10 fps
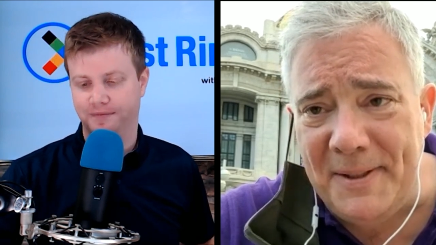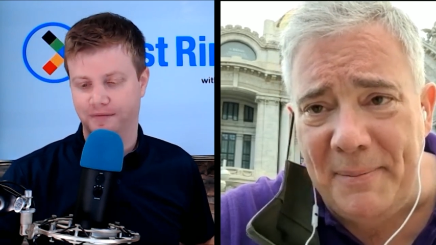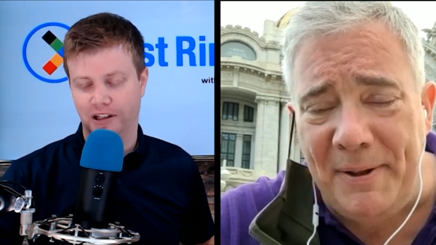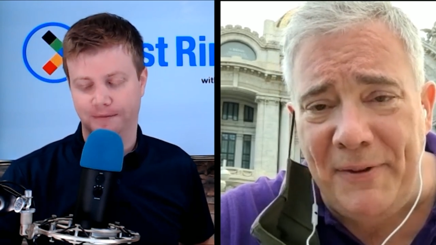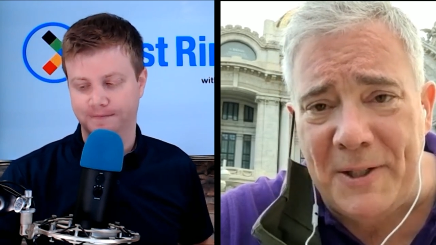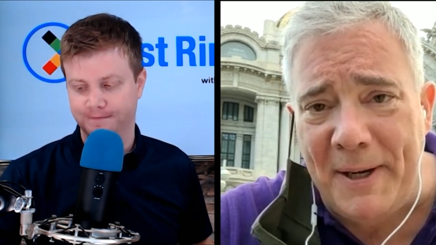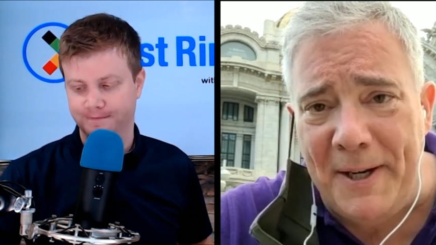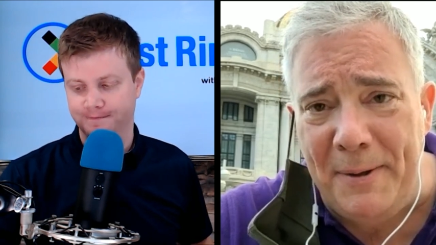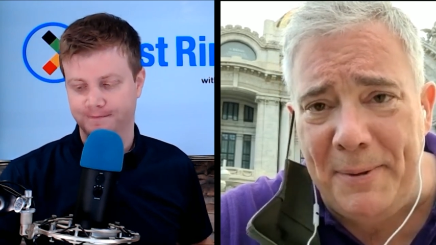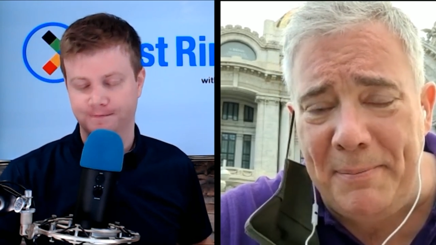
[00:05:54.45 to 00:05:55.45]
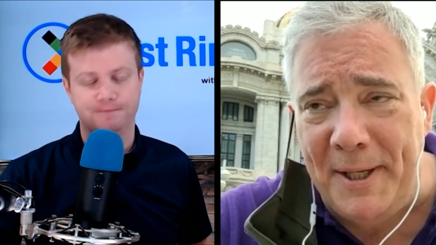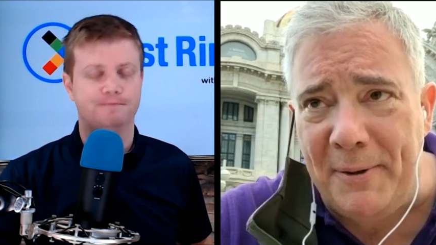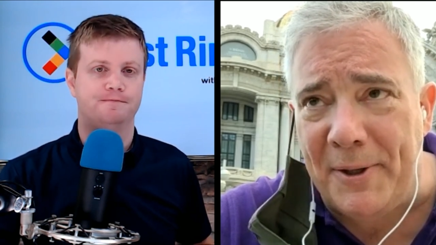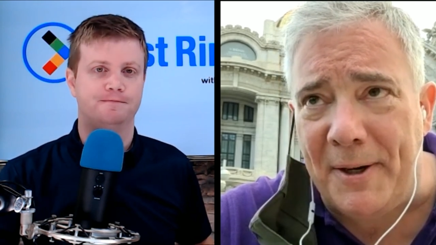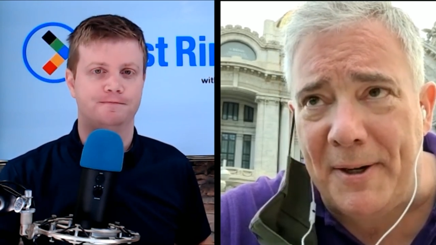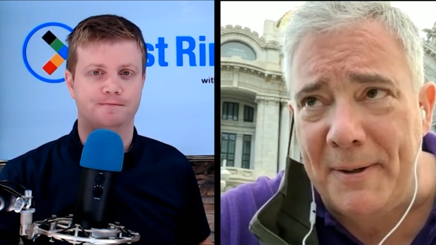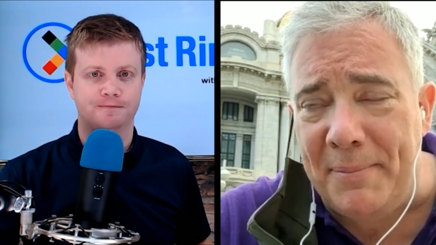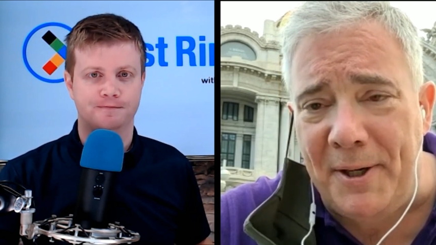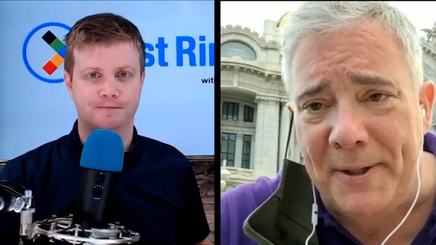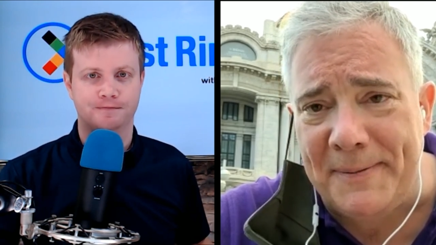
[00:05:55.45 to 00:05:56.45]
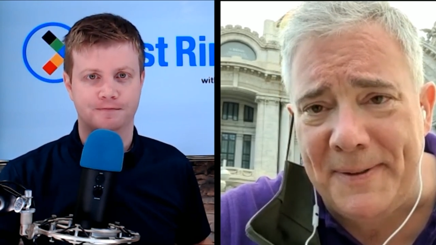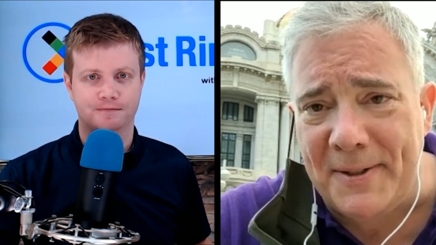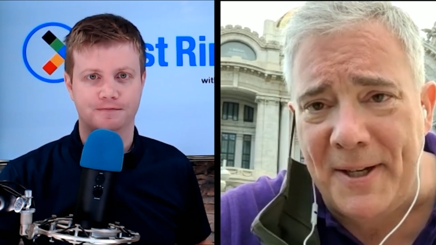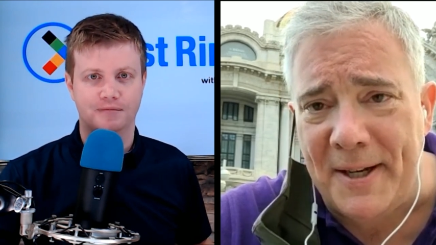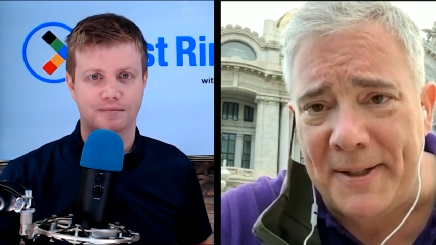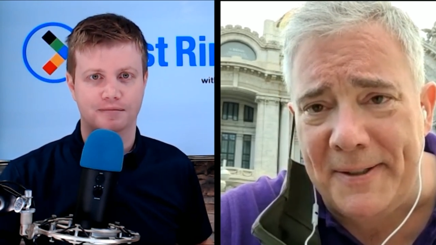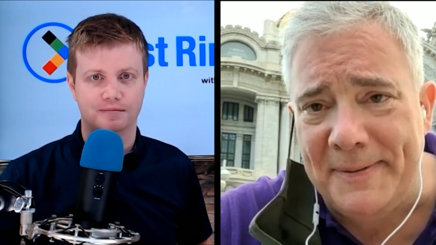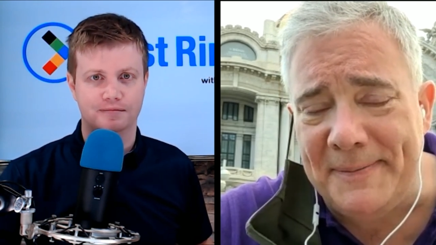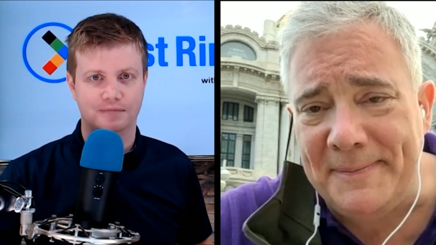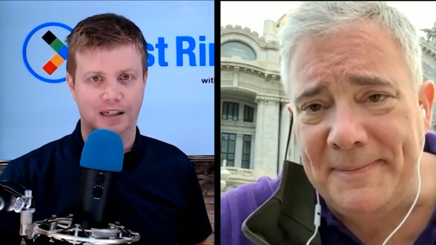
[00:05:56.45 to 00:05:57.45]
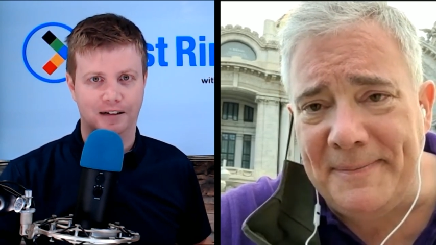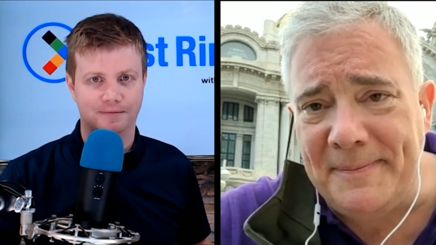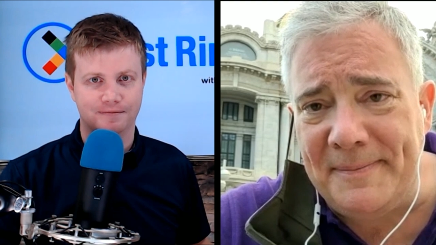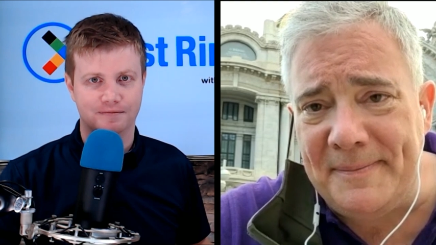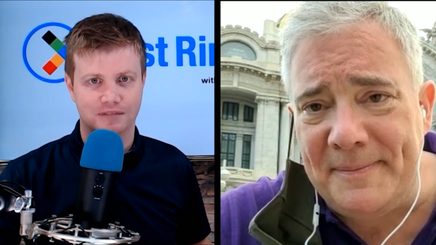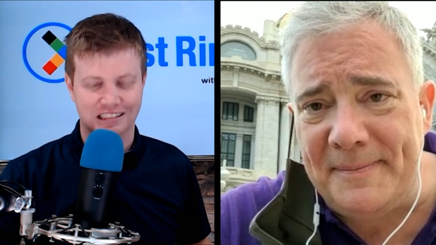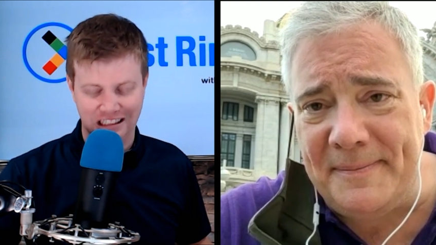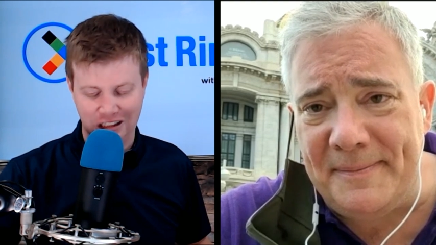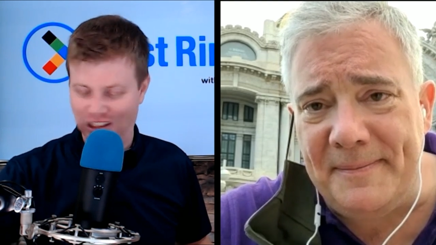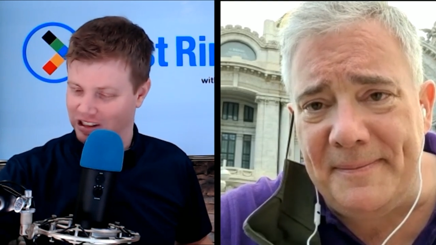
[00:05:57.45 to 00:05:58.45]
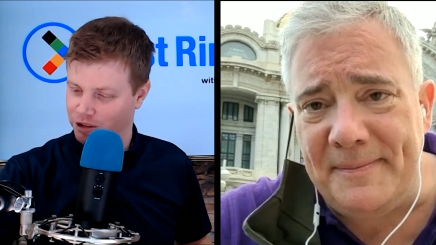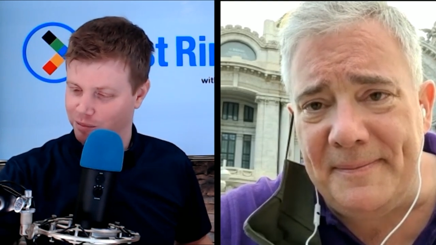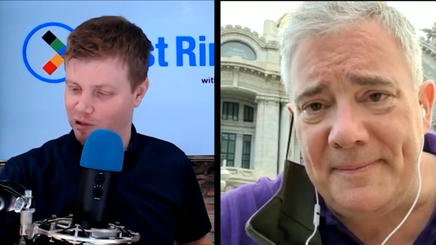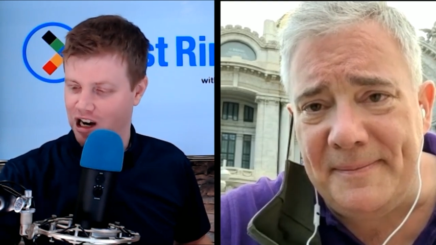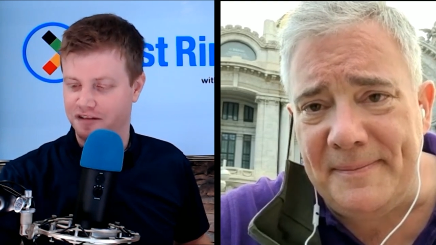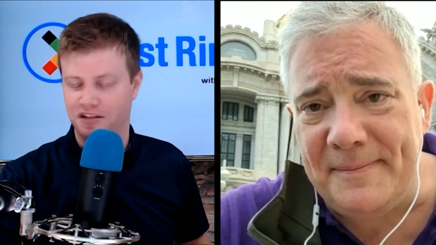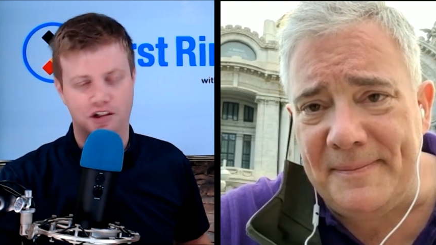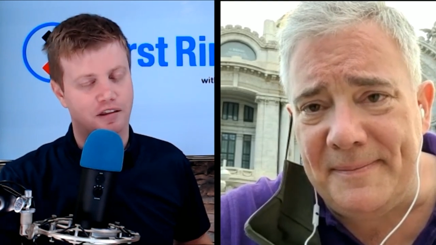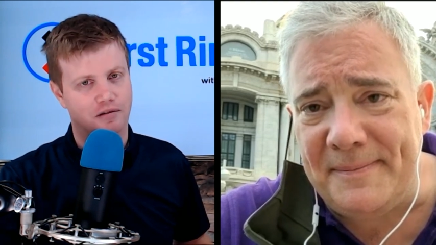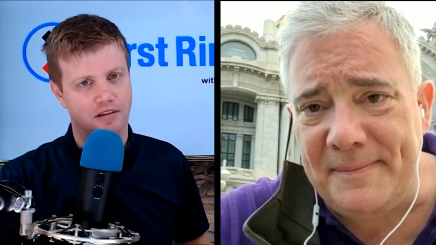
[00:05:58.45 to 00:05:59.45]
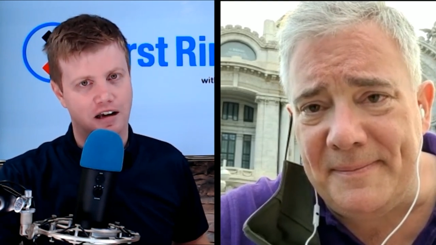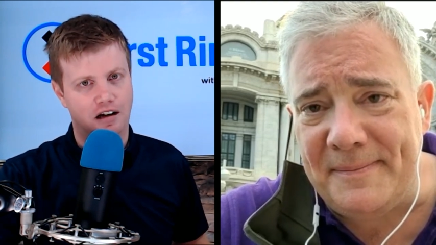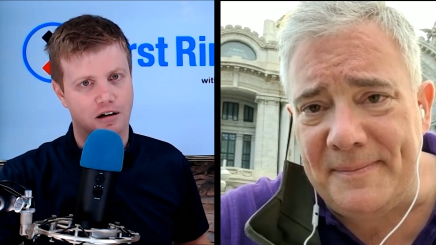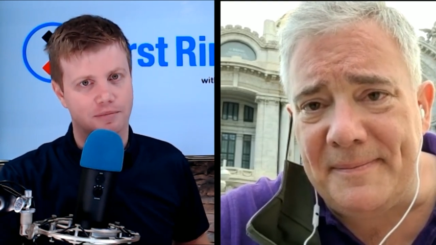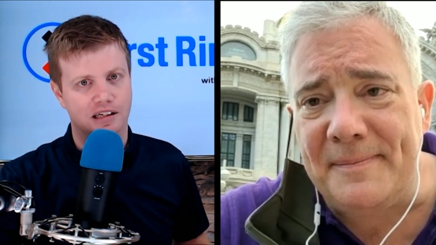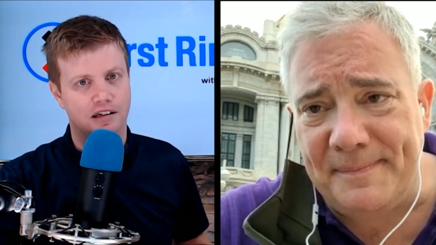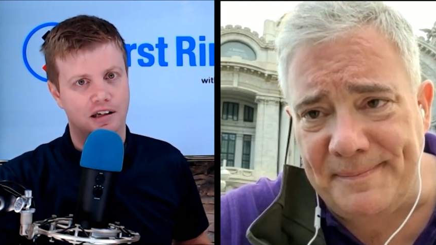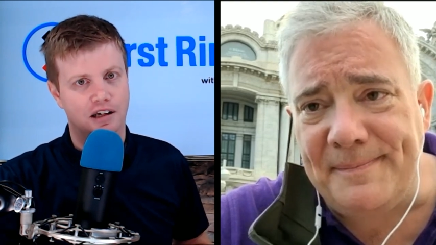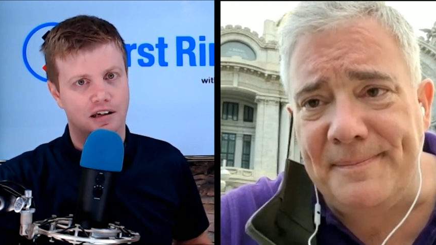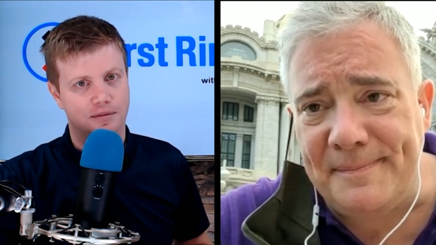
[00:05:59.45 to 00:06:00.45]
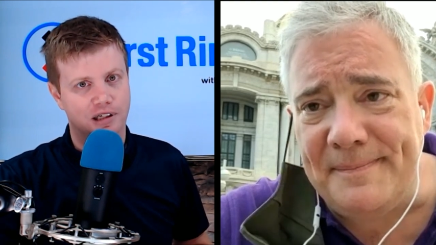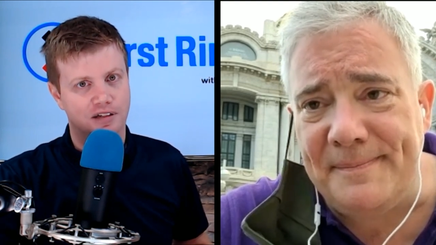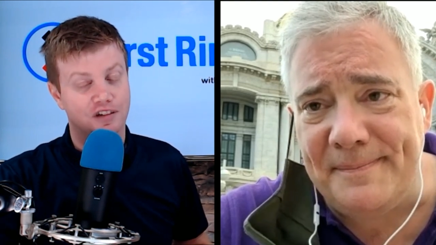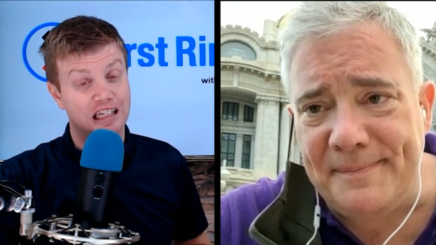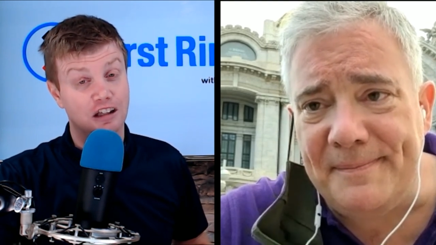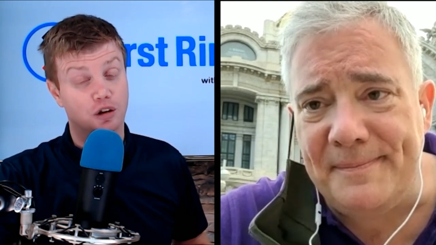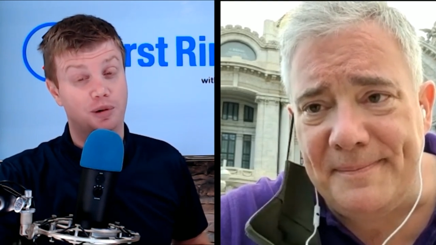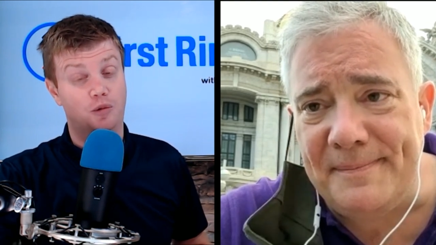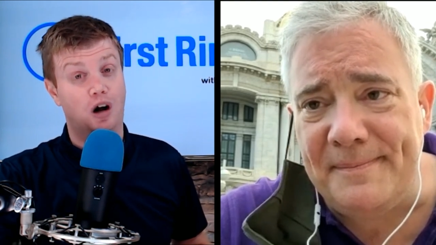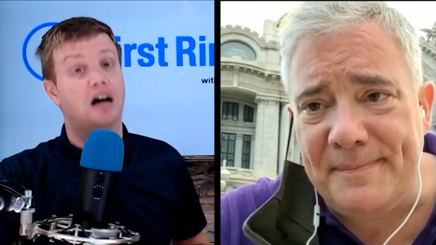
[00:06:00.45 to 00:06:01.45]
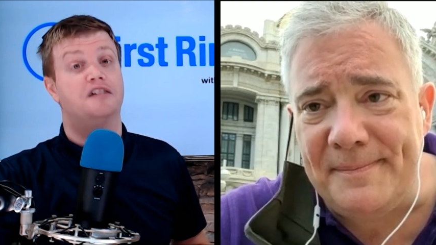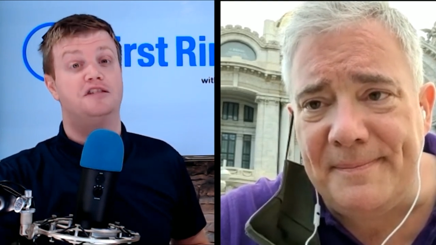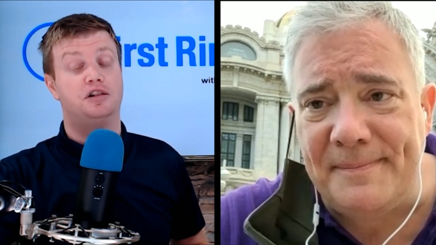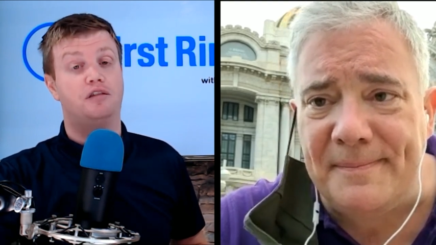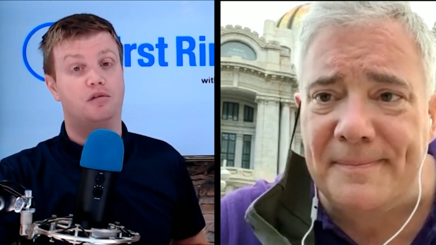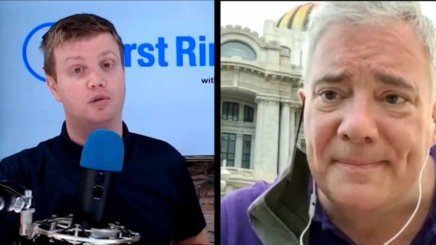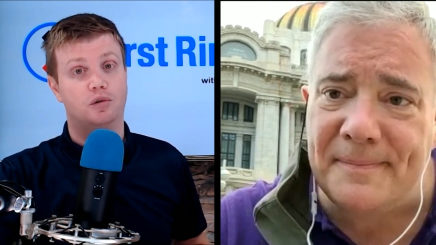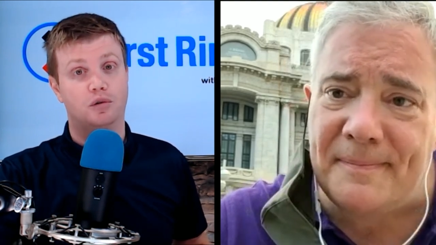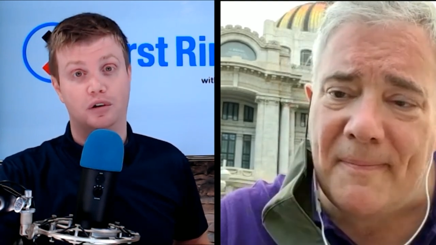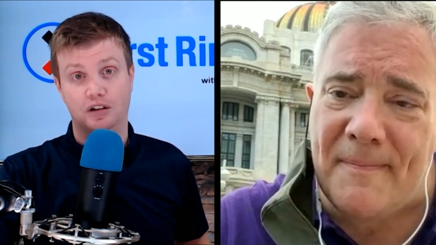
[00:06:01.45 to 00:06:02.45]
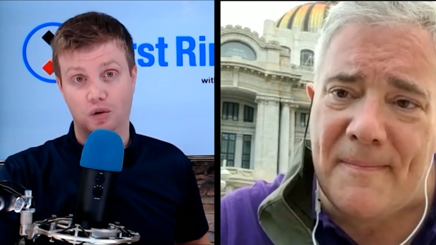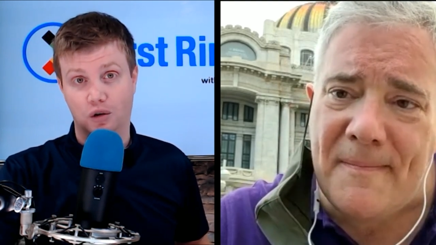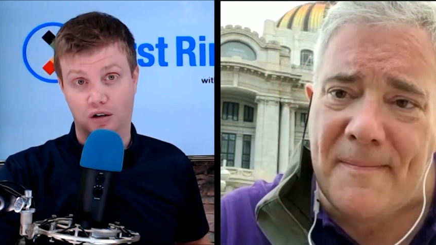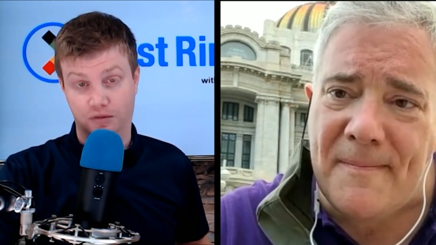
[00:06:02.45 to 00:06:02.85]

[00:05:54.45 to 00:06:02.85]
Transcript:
Speaker 1: be yeah. fixed by a human being without a computer. Exactly. Yeah, just a little, little more oxygen through that carb. But if you need a little bit more oxygen through your